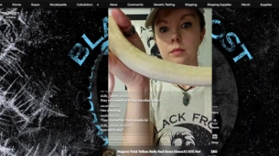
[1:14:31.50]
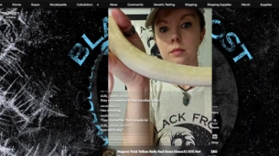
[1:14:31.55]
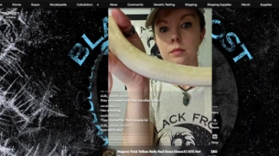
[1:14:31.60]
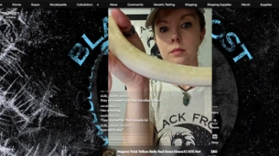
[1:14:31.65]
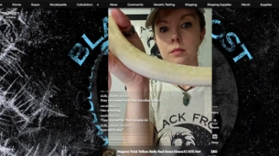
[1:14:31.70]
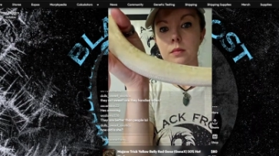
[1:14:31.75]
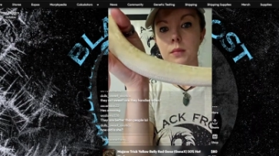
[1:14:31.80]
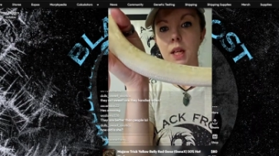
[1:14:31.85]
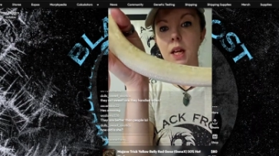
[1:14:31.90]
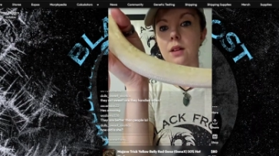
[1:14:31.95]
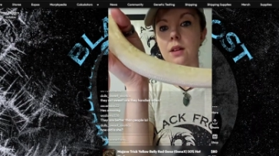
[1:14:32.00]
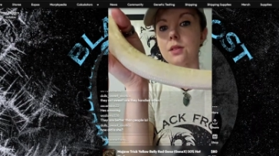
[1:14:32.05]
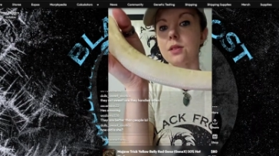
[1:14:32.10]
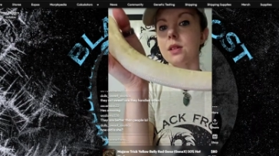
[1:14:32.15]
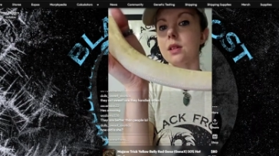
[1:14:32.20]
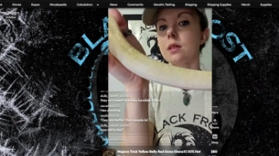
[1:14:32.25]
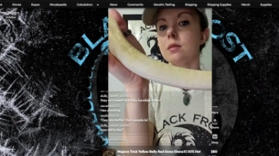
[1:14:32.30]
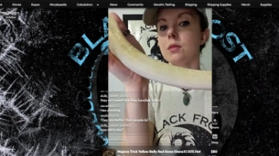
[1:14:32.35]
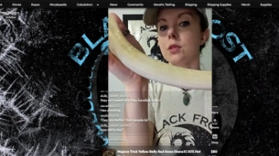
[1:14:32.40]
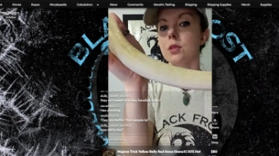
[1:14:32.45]
Yeah,
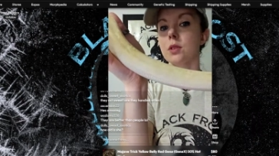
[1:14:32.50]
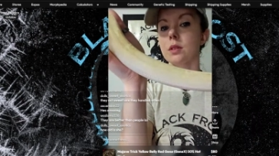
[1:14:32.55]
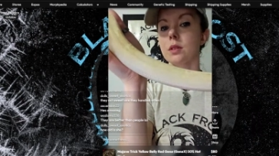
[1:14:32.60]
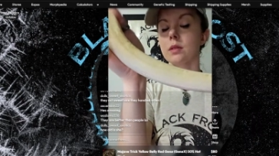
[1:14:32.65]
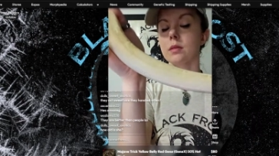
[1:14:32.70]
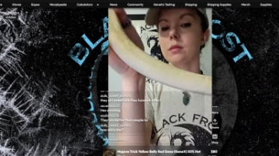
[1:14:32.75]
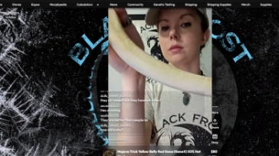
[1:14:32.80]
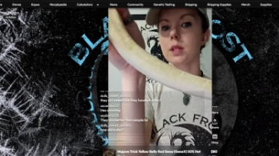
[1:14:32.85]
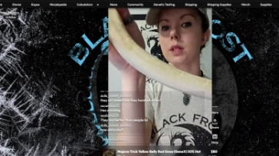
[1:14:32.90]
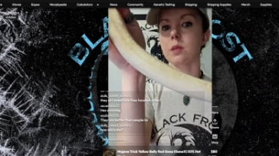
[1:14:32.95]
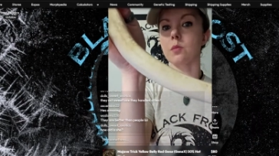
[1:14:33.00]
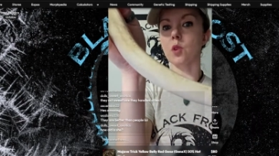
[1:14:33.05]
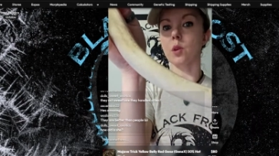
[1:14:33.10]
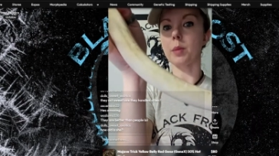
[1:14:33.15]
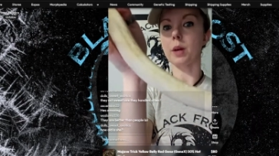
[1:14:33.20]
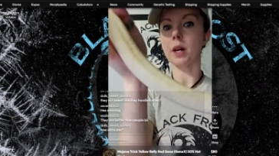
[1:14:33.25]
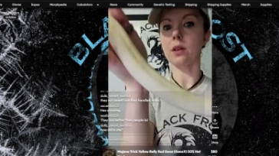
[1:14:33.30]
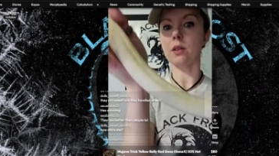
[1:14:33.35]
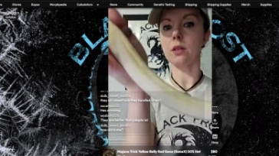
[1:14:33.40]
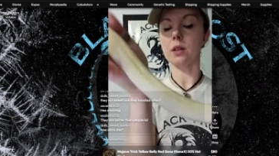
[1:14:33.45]
see, you can see more
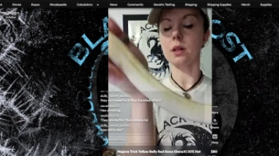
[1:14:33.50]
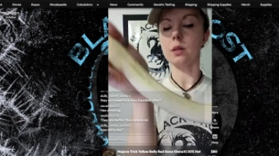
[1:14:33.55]
pattern that